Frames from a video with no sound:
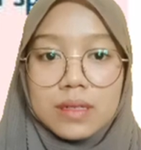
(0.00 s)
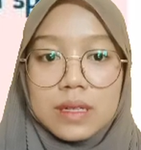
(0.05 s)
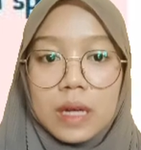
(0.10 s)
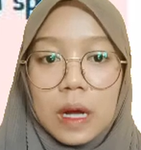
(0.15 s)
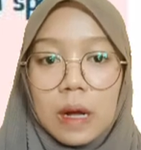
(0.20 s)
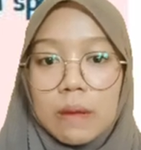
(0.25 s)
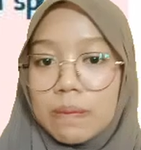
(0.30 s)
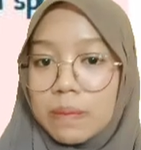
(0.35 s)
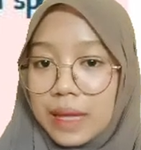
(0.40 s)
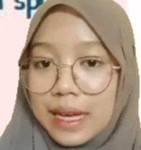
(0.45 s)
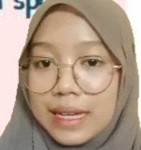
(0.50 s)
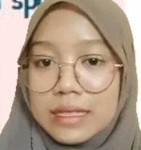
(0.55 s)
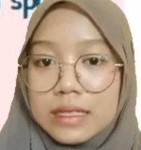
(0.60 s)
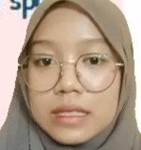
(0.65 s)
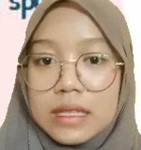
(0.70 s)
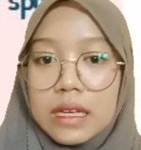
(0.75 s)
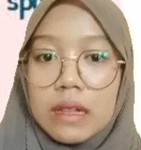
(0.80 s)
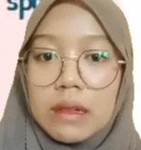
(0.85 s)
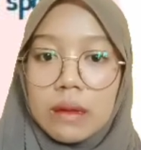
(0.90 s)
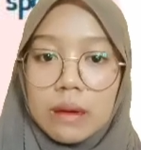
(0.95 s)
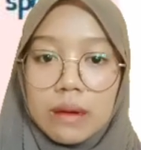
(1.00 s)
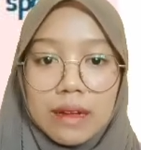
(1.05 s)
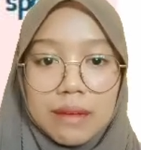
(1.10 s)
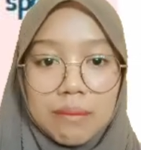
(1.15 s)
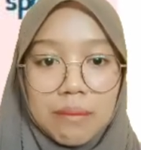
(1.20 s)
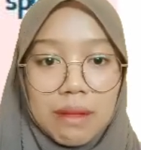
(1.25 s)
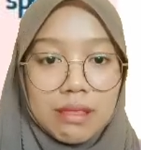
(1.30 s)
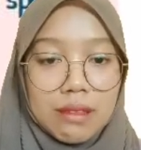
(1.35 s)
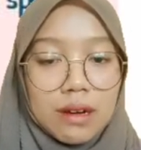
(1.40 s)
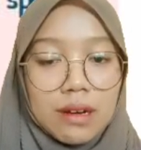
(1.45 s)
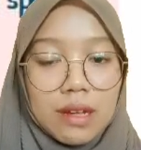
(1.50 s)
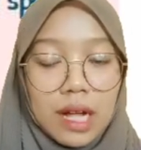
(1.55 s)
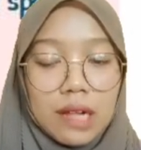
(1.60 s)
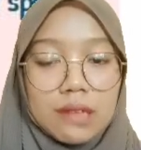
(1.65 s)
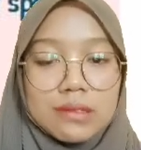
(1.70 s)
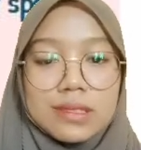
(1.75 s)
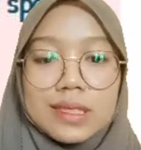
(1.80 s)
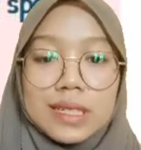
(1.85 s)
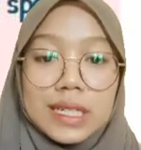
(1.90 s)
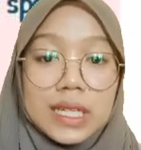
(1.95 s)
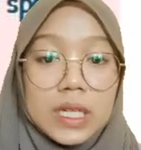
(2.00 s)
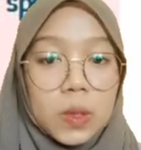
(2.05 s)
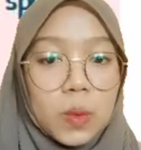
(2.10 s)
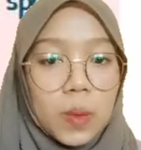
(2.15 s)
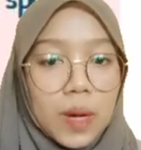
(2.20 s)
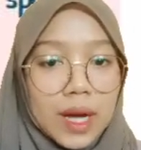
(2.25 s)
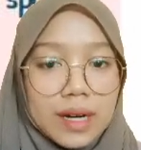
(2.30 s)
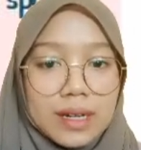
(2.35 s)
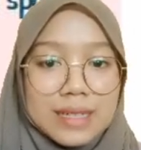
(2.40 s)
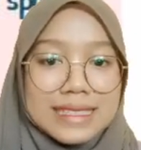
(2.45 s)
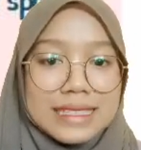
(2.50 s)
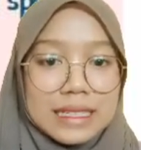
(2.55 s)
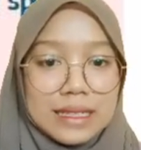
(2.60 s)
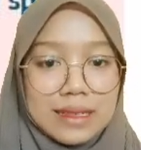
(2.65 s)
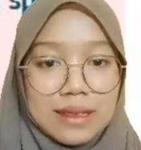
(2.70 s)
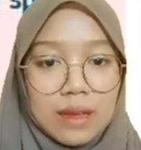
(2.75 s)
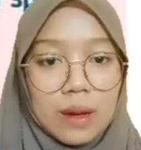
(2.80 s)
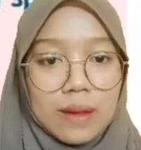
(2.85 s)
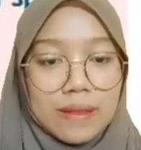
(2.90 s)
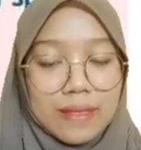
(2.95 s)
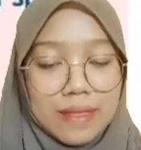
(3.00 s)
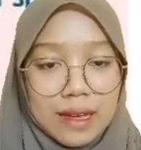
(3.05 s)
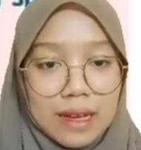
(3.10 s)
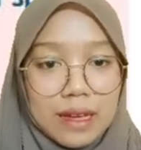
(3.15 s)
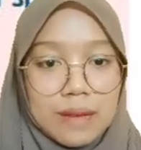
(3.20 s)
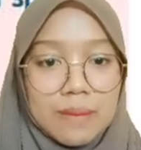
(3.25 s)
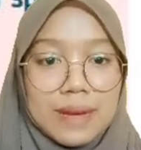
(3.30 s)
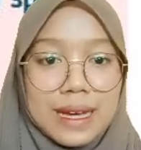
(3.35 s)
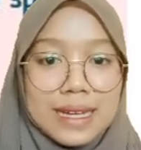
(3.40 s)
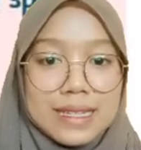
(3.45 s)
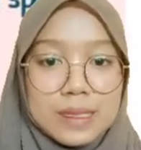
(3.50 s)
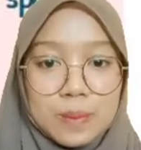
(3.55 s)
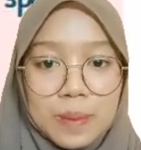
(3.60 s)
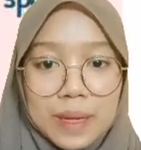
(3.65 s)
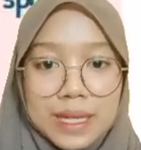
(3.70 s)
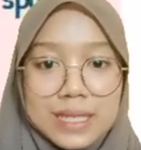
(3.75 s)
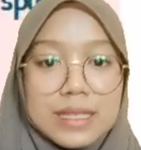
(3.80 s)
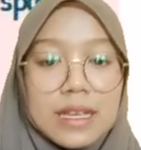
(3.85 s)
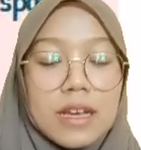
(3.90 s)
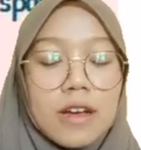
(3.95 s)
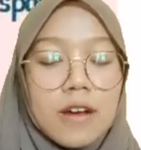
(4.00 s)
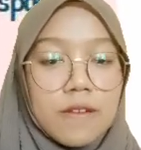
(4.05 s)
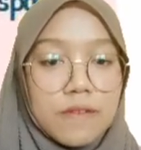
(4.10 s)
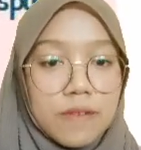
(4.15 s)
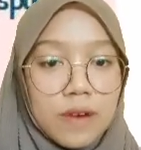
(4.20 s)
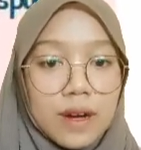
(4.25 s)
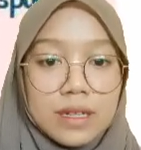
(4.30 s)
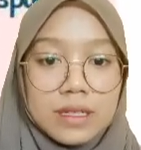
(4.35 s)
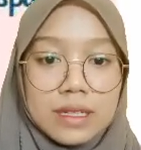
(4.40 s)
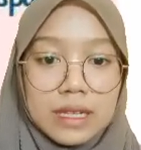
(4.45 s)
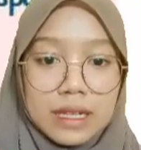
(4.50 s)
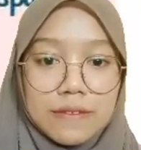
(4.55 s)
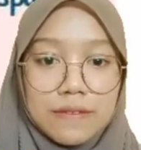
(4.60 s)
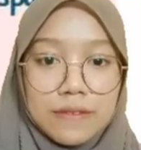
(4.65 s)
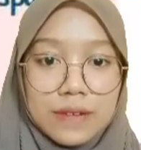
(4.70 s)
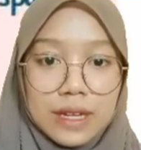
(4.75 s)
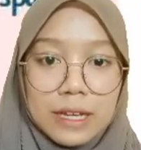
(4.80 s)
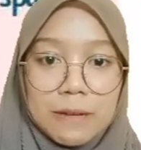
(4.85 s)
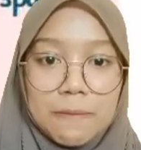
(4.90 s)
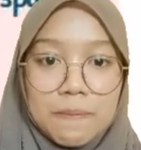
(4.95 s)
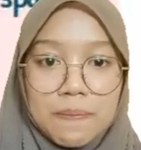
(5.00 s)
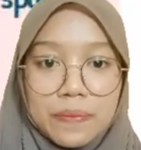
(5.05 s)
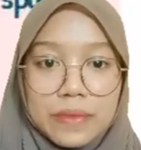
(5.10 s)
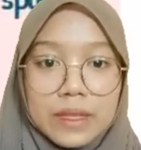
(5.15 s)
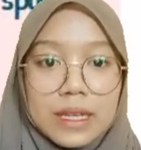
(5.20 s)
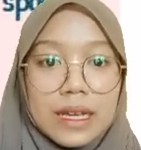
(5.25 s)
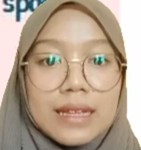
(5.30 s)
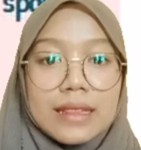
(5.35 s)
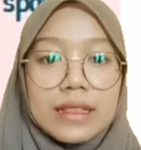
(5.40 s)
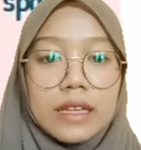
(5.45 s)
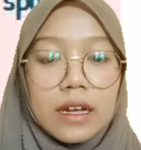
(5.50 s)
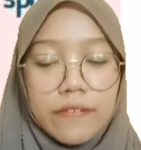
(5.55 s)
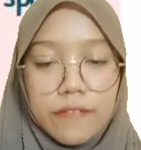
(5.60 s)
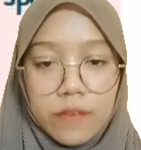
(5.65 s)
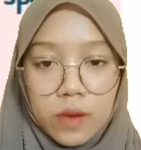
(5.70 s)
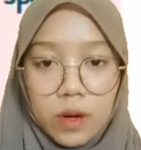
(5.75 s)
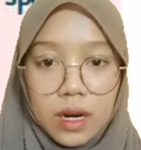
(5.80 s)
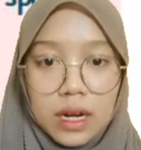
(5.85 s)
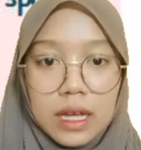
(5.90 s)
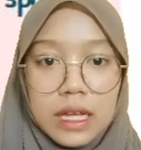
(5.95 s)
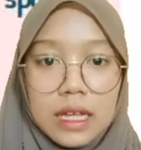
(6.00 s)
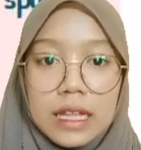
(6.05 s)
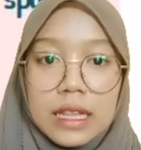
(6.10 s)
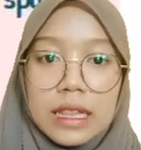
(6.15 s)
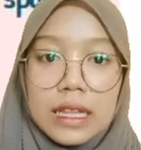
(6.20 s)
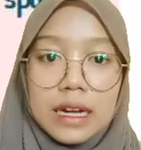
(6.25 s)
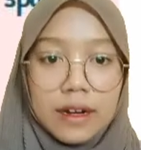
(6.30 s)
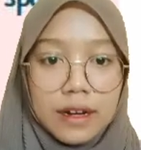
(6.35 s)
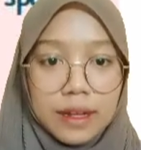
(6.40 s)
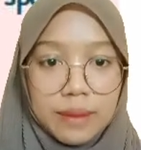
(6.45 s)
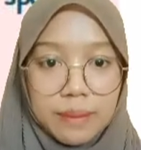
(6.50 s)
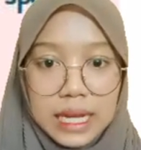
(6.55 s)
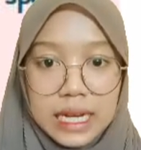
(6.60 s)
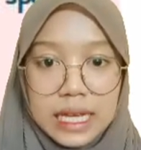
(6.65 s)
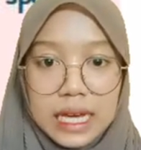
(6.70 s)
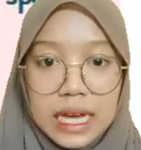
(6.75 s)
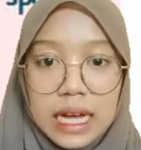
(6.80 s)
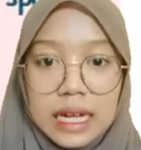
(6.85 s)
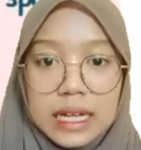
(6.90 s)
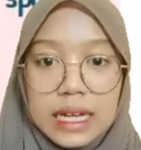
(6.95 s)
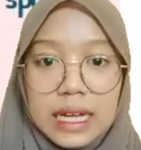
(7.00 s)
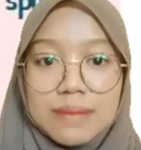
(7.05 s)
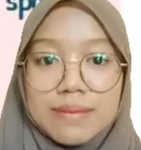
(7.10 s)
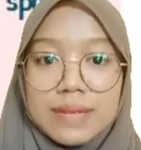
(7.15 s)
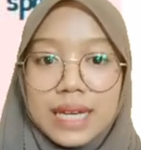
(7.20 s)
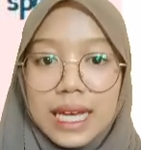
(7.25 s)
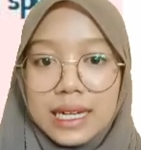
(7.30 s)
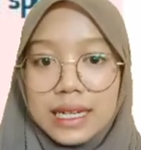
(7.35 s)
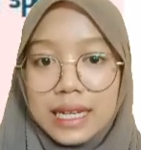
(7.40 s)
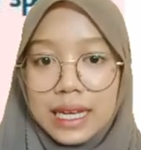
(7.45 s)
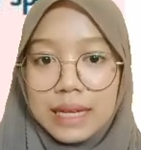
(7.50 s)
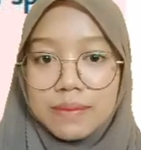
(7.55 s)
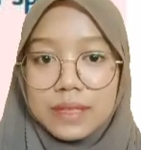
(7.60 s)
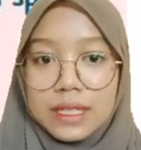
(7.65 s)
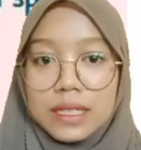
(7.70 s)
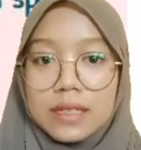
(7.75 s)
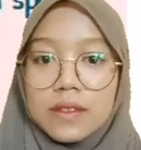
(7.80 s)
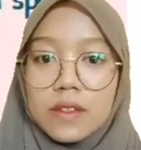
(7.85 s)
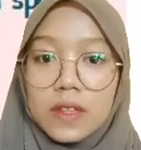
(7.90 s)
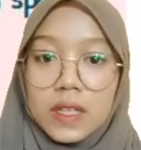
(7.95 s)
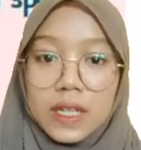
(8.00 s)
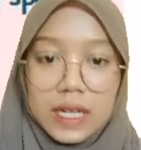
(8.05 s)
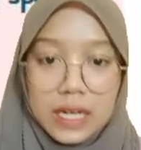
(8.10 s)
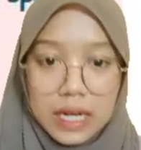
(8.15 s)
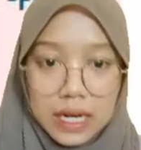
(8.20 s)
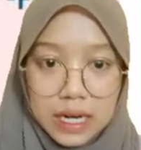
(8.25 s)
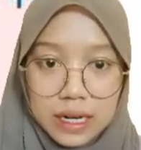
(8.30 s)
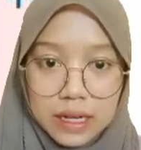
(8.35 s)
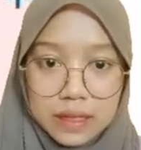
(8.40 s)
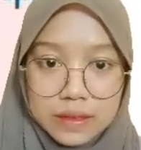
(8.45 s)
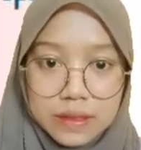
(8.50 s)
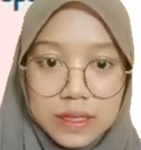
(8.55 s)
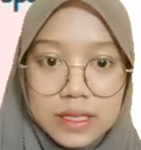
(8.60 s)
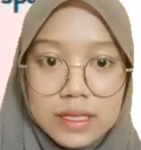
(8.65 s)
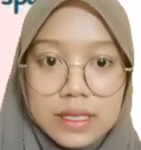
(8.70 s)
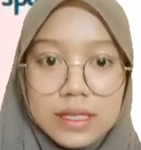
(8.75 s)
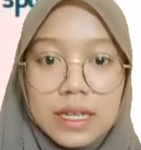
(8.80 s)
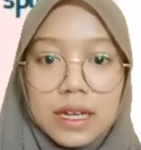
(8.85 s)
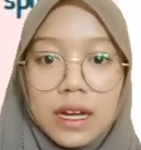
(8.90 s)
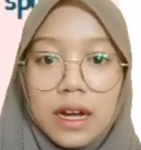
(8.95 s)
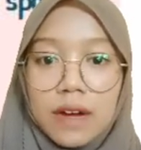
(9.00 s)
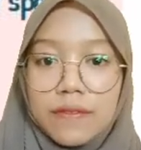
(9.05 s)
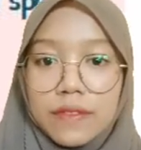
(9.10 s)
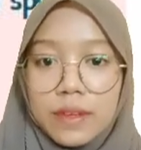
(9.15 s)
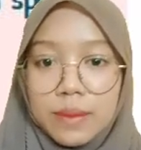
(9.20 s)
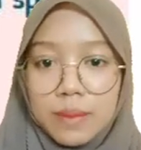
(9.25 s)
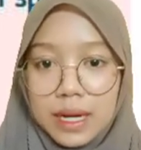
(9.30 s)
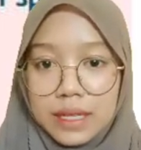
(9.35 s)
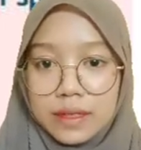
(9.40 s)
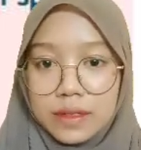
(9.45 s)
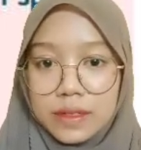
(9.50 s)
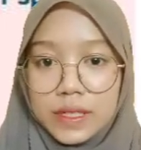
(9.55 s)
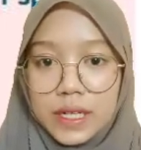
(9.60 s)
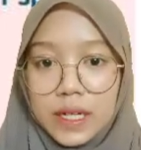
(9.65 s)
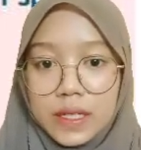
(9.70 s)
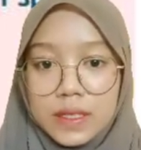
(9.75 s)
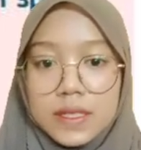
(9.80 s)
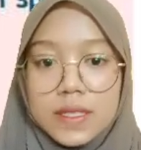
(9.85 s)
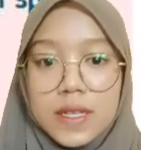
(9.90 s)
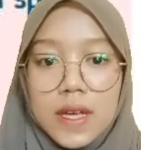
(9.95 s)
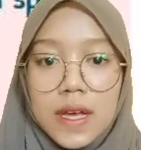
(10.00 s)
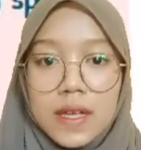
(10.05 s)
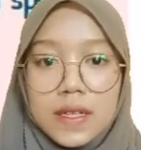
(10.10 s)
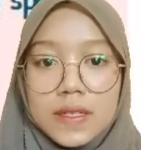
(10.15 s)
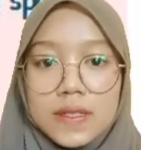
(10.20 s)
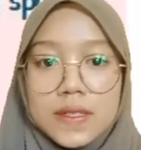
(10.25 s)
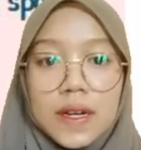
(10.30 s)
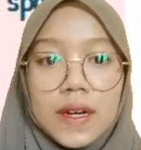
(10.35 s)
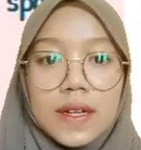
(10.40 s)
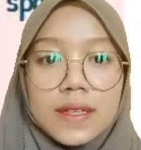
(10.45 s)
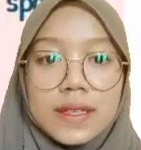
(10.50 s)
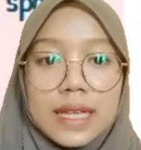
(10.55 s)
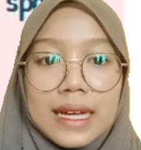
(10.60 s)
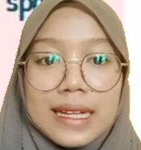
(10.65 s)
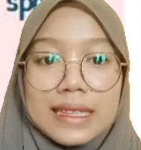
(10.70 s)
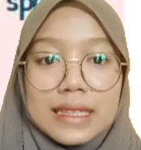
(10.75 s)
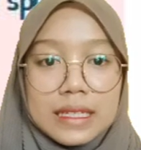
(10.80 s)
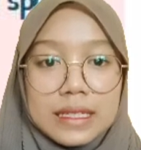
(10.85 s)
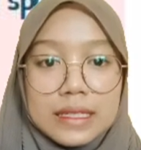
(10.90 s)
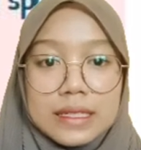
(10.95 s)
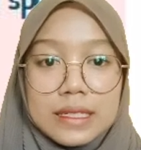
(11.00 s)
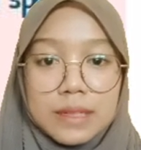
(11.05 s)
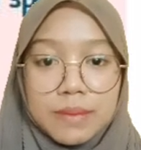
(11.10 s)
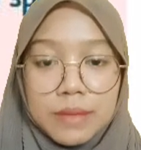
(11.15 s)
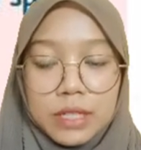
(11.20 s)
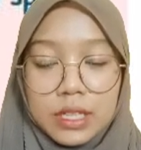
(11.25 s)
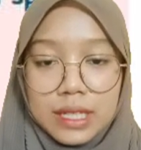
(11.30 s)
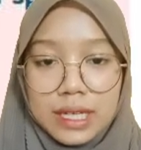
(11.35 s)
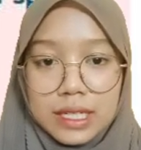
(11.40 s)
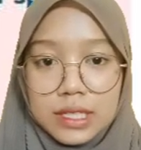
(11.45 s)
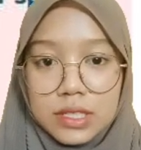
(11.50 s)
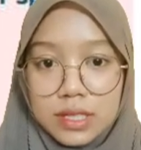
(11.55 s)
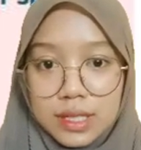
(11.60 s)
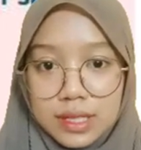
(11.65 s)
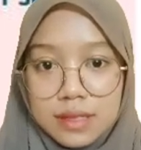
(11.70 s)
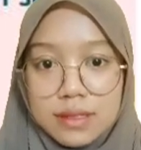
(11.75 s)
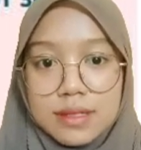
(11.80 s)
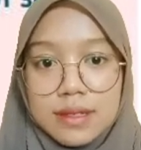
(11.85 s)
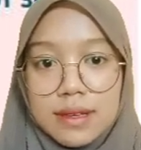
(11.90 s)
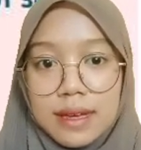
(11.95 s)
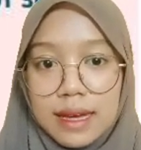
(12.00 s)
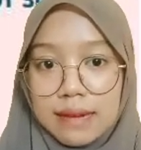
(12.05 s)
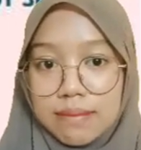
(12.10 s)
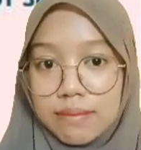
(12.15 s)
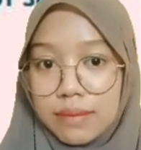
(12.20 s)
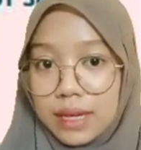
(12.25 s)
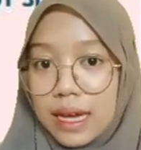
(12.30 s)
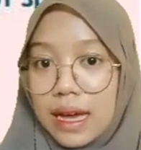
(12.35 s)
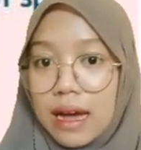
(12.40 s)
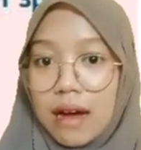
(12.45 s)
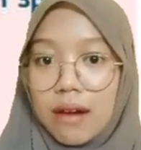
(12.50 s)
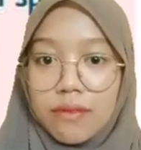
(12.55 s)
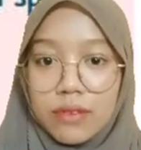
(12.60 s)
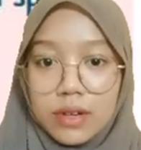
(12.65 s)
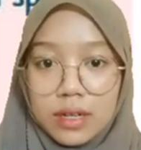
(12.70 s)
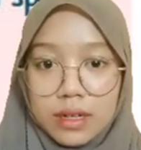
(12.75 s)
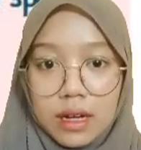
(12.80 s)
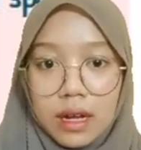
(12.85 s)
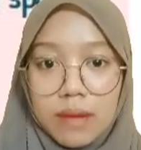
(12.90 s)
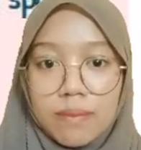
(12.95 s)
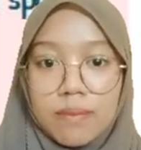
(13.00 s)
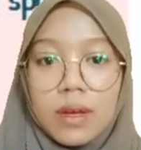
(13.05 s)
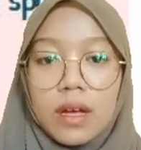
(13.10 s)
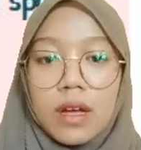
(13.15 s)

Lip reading: Complex learning materials requires a long time and space for delivery. Therefore, learning media can be adapted to the characteristic of the materials so that these limitations can be overcome.